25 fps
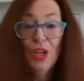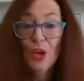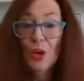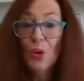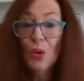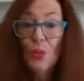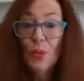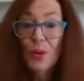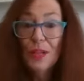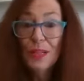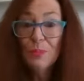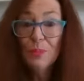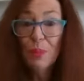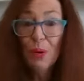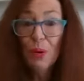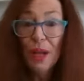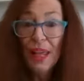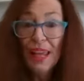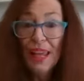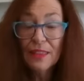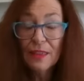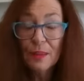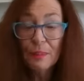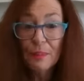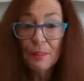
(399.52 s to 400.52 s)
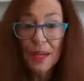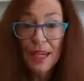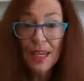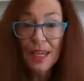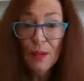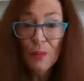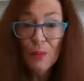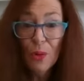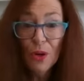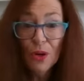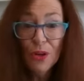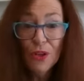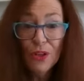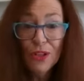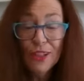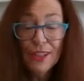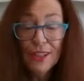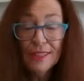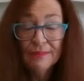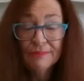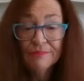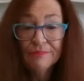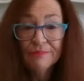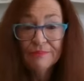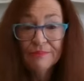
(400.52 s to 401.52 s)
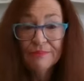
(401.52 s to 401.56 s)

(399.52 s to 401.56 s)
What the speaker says: You can always pull out the P word